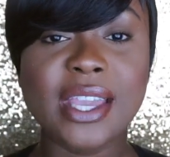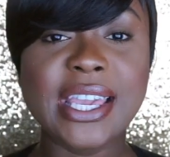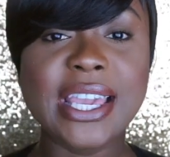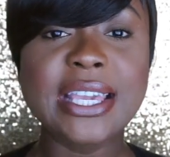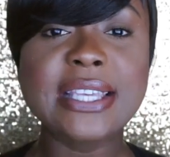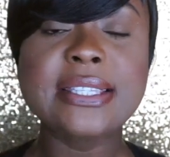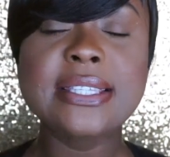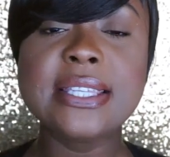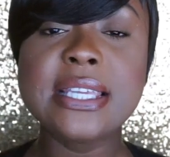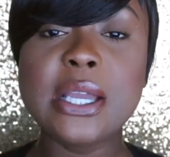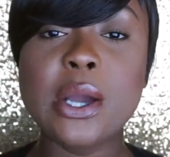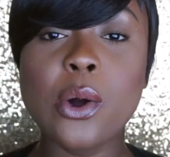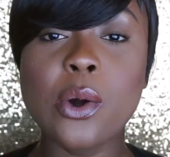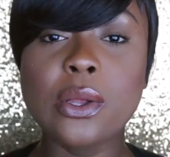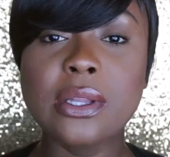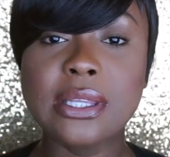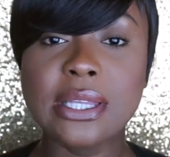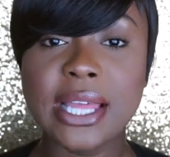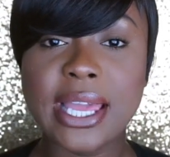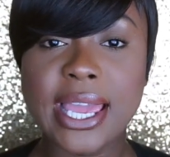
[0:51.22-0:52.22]
is the
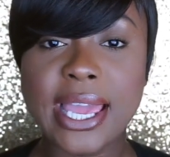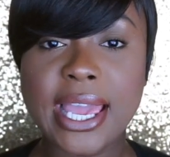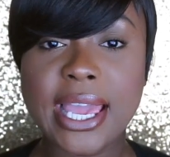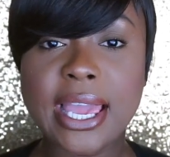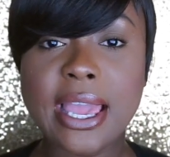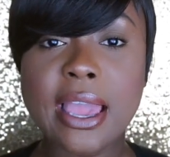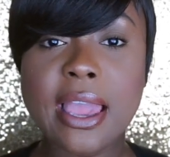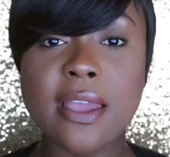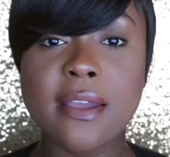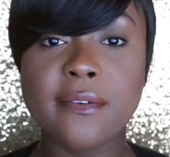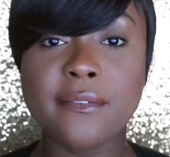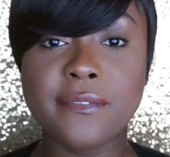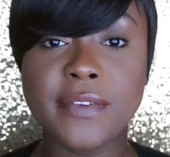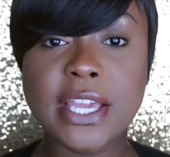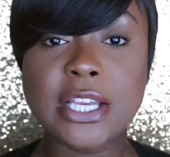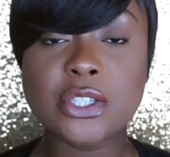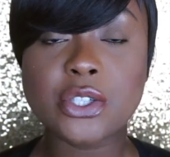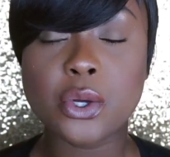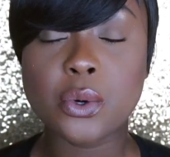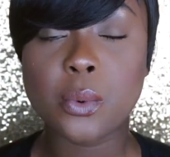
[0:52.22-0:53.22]
Olay
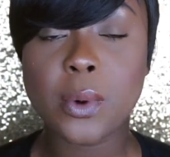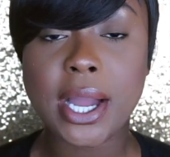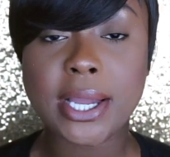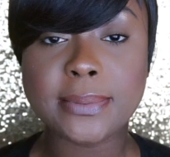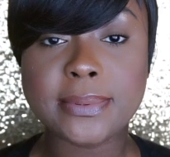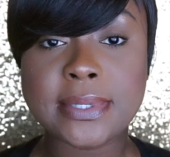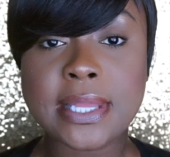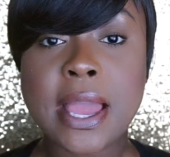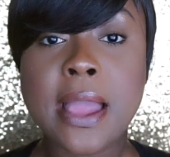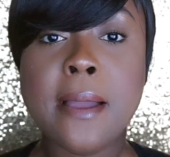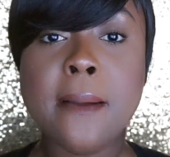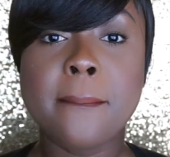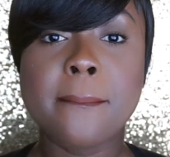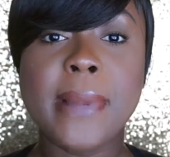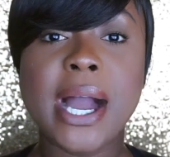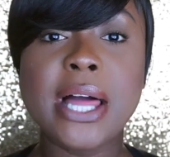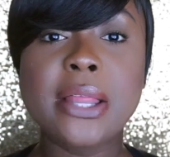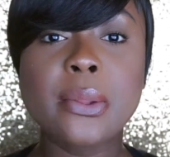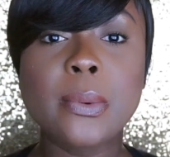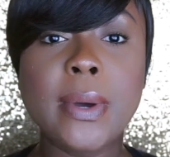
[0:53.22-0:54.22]
facial wipes.
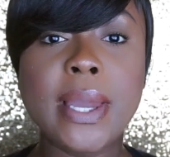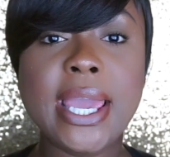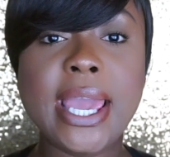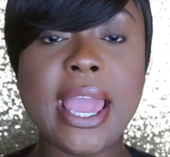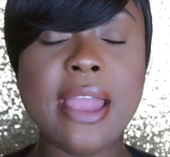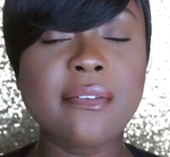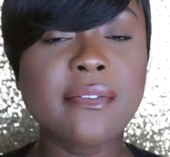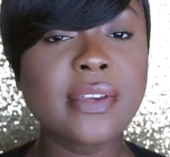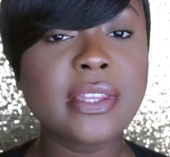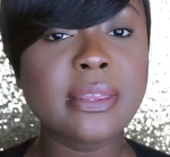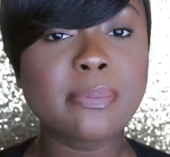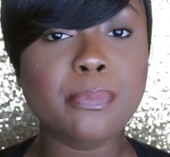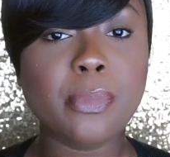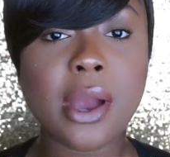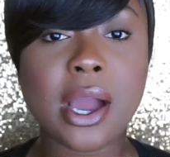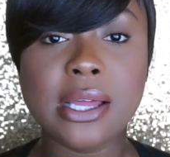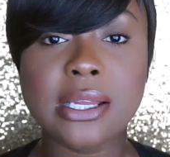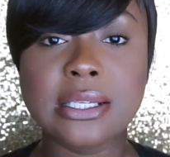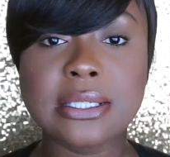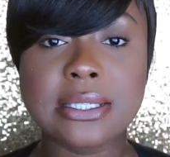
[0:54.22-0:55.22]
By the way, every
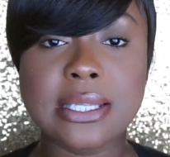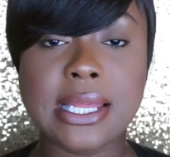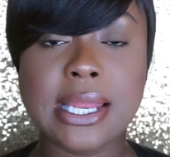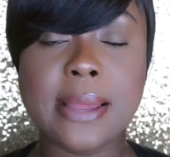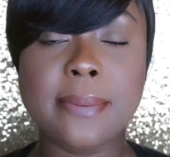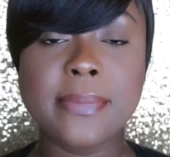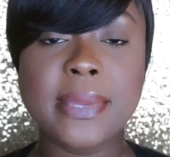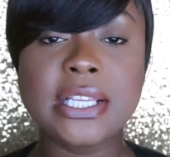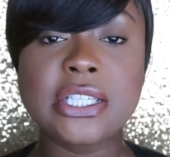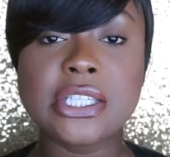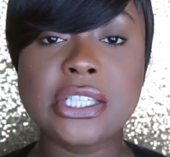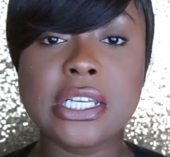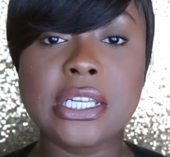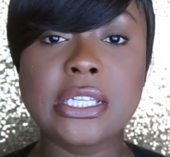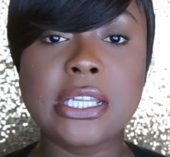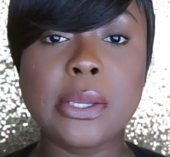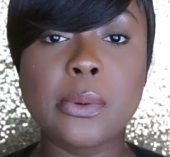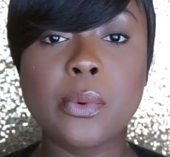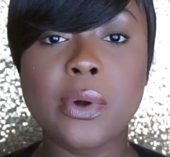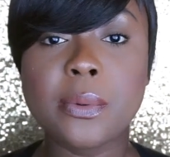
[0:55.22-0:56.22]
product that I
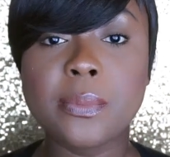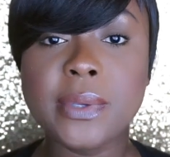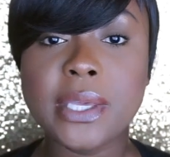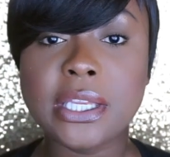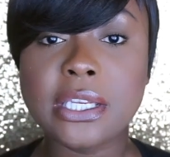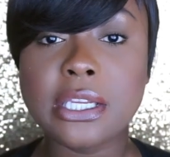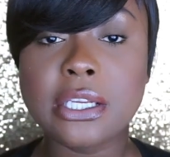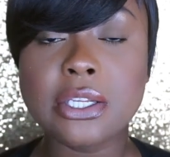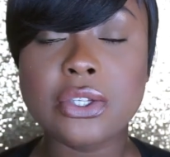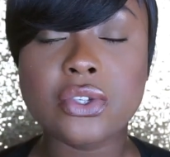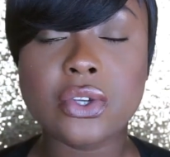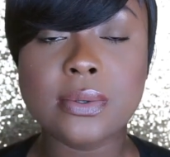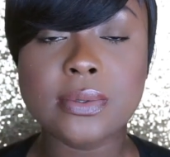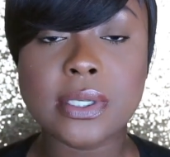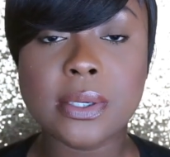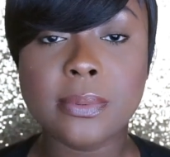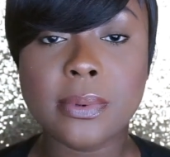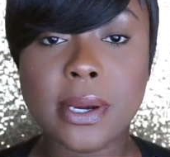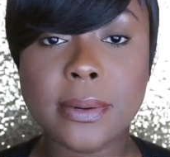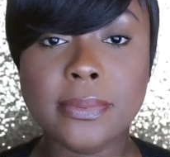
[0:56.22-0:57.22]
mentioned, they will be in the
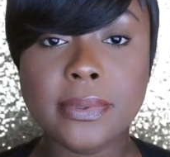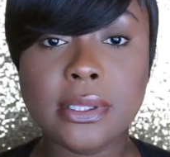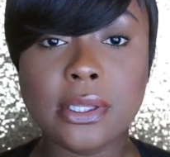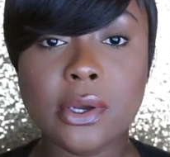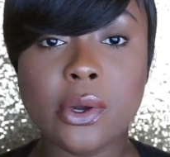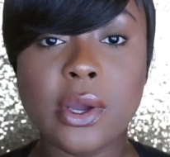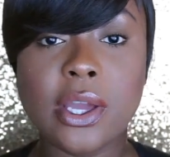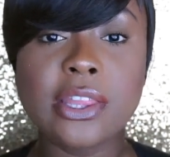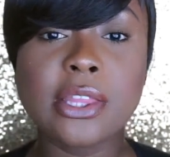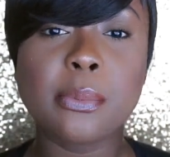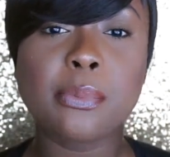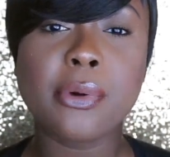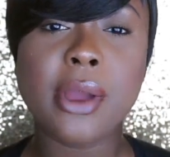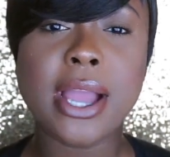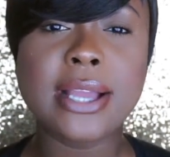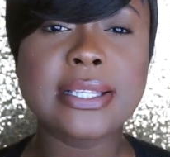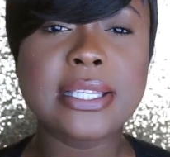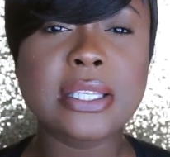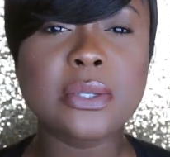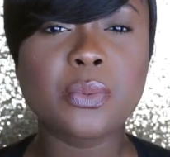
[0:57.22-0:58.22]
description bar below and the
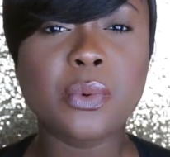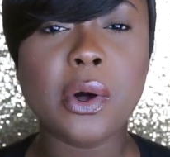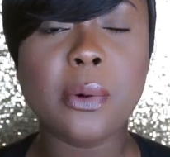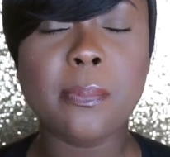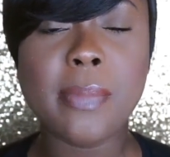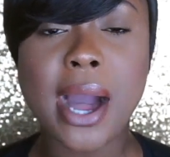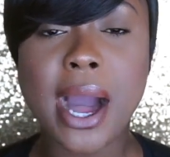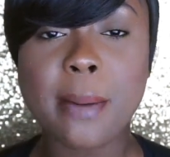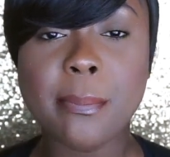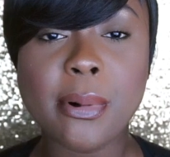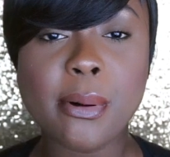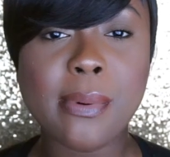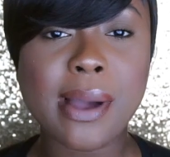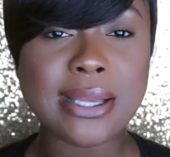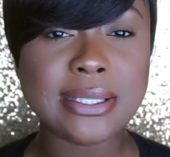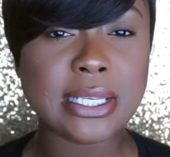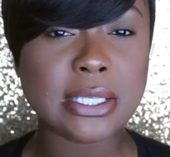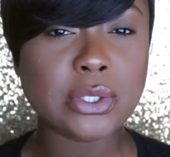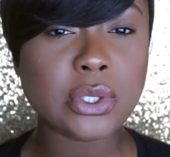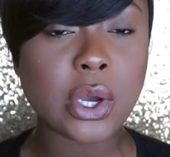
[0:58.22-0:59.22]
prices will pop up
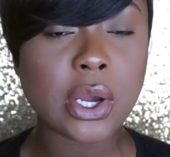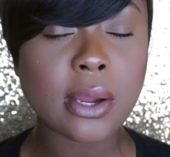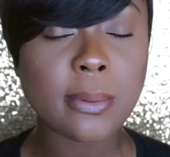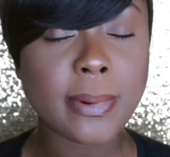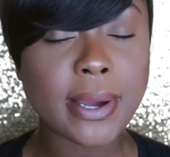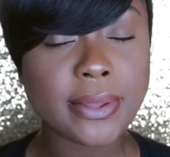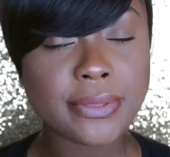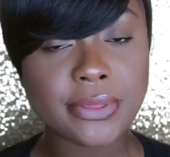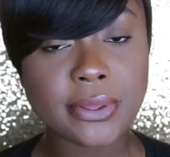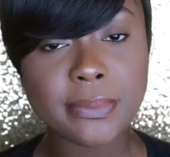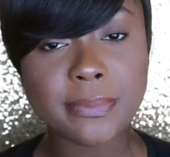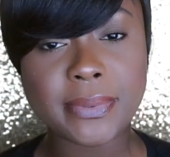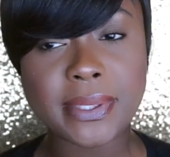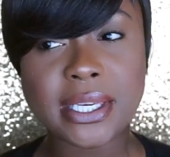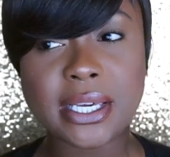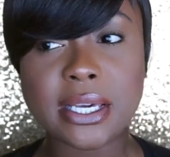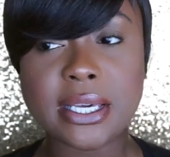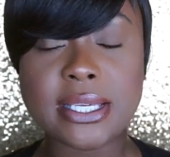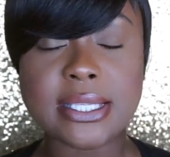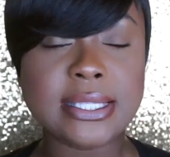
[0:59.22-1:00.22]
as I talk about them
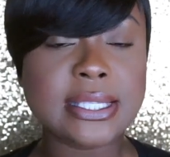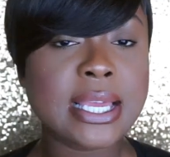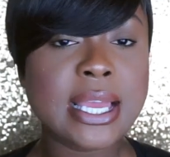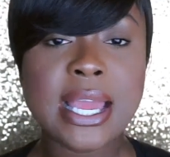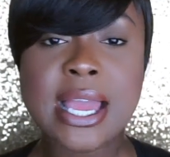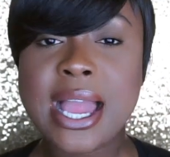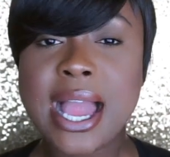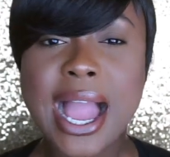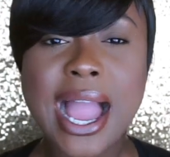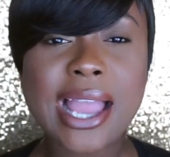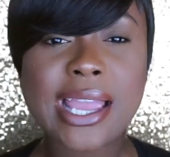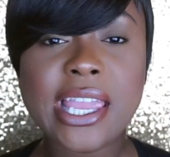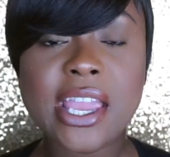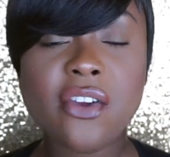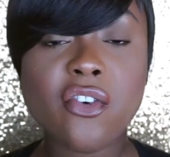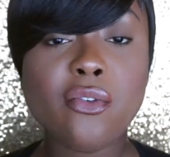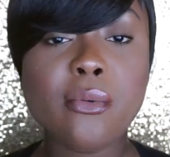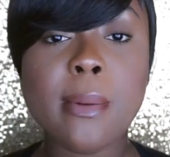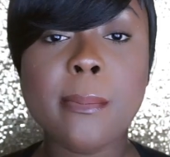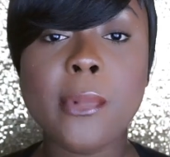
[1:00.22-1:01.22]
because I
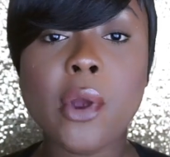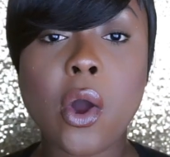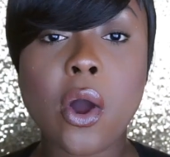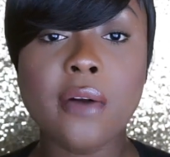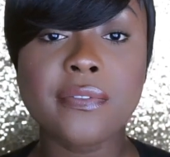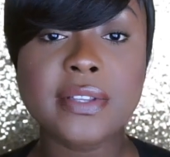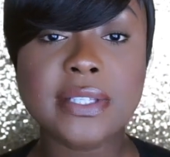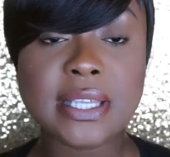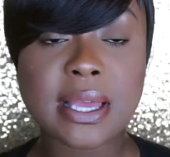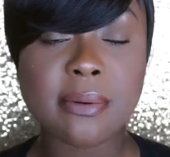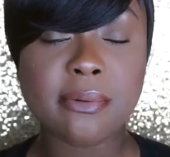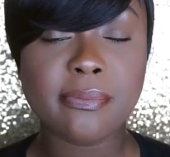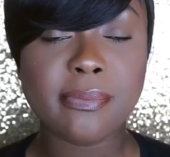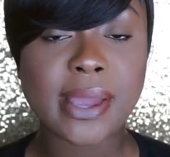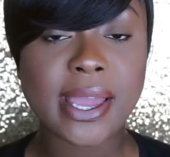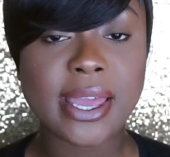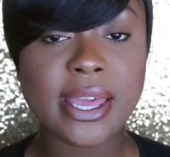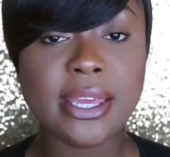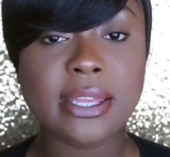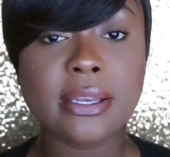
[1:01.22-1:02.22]
can't remember off the top of
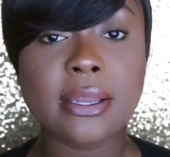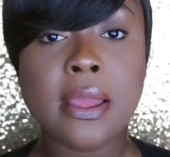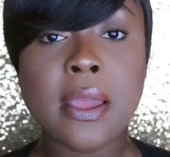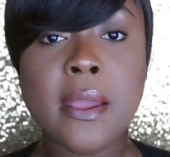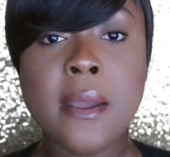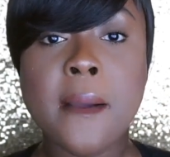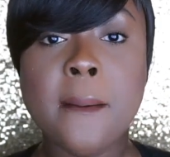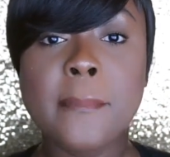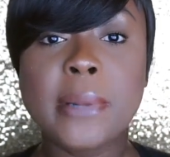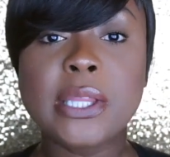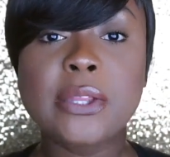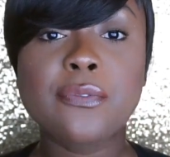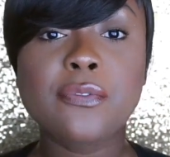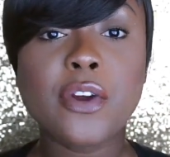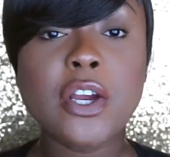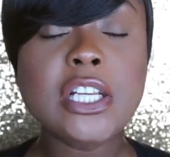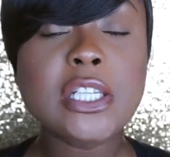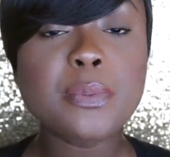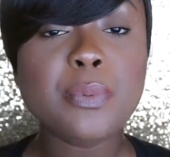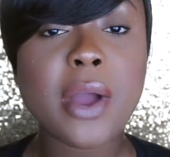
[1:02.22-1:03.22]
my head. But the
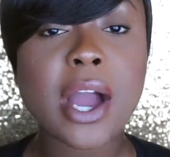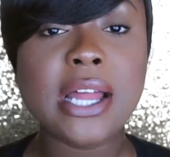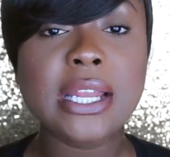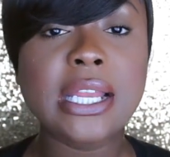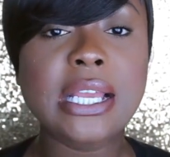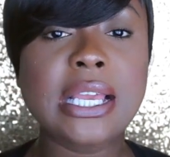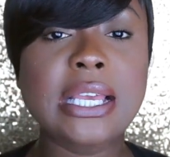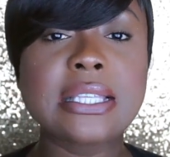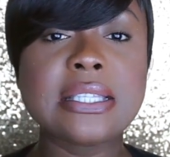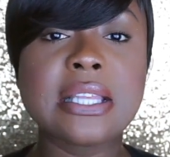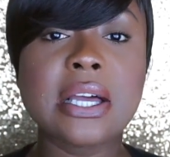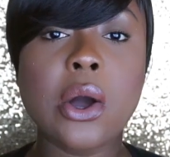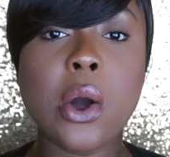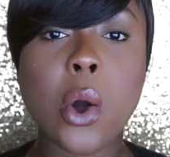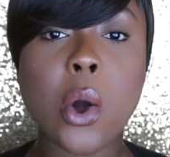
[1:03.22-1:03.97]
first product is the